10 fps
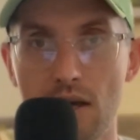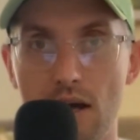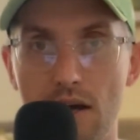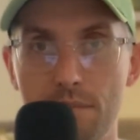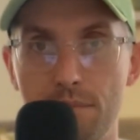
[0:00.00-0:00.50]

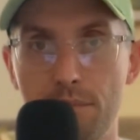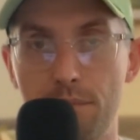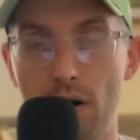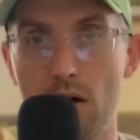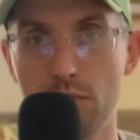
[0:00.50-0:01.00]

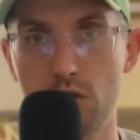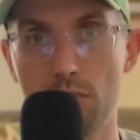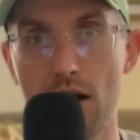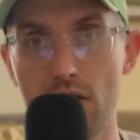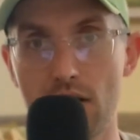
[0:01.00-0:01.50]
Palm
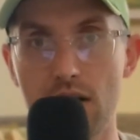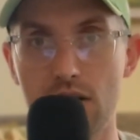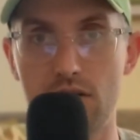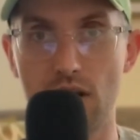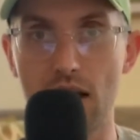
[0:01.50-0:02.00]

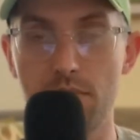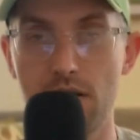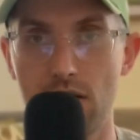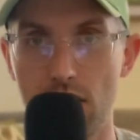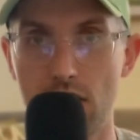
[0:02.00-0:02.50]
Jumeirah,
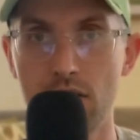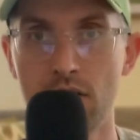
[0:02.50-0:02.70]
JBR,